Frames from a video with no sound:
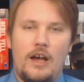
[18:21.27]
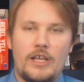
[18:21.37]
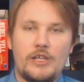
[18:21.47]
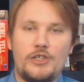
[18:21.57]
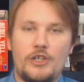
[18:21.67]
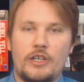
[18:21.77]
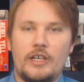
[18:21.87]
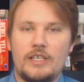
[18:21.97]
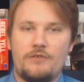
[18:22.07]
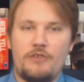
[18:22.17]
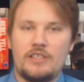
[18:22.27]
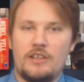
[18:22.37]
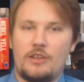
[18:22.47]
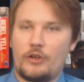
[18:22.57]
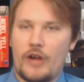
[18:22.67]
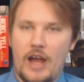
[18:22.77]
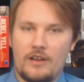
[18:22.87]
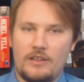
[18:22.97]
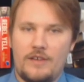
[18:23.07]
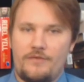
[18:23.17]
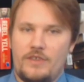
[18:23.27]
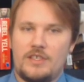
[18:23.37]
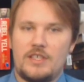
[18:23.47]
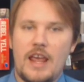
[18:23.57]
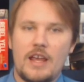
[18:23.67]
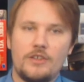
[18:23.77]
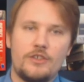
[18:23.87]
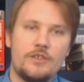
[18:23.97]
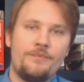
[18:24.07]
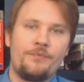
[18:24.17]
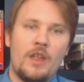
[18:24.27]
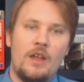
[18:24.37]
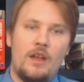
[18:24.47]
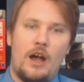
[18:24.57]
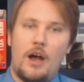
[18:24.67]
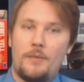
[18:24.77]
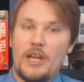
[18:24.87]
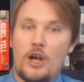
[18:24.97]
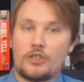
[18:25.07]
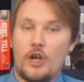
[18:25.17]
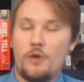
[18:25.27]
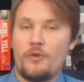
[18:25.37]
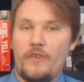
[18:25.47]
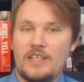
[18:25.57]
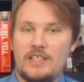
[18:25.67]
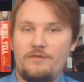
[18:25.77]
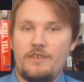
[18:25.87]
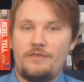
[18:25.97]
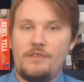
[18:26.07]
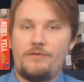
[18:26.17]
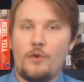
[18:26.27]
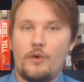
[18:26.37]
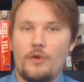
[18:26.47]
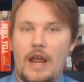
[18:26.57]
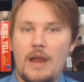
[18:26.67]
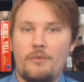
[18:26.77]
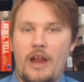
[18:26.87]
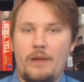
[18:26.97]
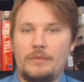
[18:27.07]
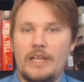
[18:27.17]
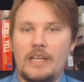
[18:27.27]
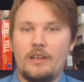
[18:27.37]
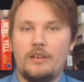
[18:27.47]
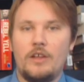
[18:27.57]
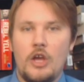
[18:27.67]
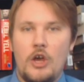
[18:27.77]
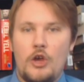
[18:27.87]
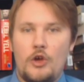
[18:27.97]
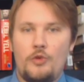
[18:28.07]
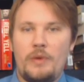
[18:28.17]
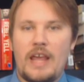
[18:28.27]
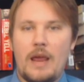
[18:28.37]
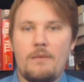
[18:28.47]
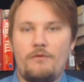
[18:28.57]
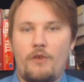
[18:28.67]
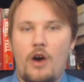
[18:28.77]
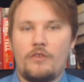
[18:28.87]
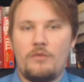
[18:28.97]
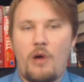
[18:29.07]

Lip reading: He shook his fist at the crowd and left the stage. In October of 1854, Abraham Lincoln, who became involved in